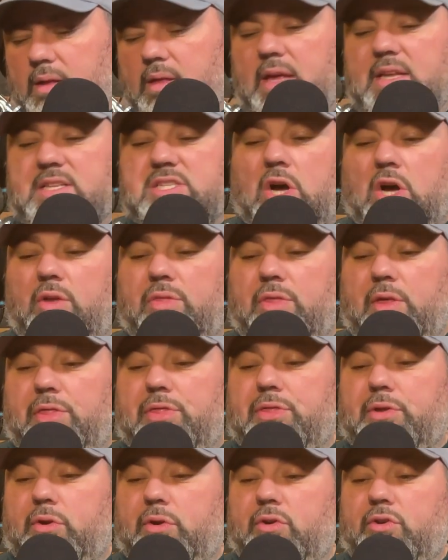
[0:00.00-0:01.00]
it's called The
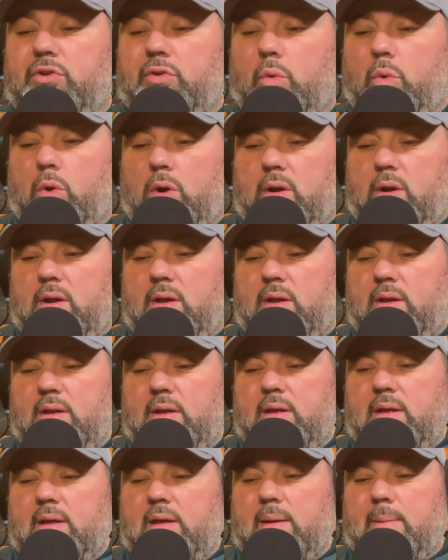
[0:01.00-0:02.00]
Third Door
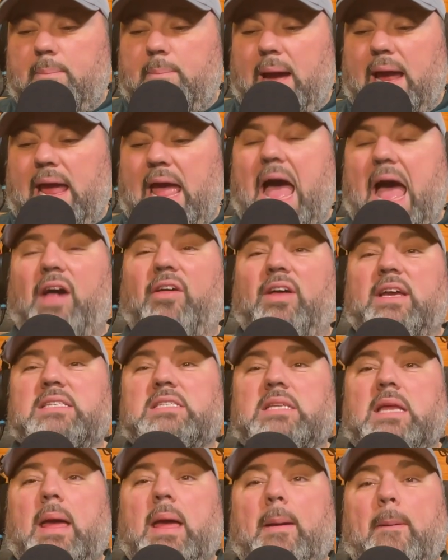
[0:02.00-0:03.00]
by
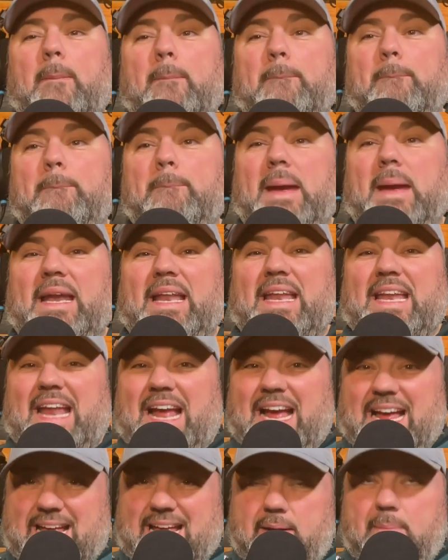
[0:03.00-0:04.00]
Alex
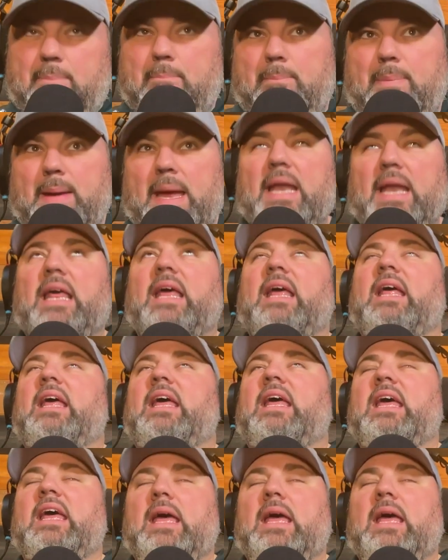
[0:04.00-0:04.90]
Benian. Benian.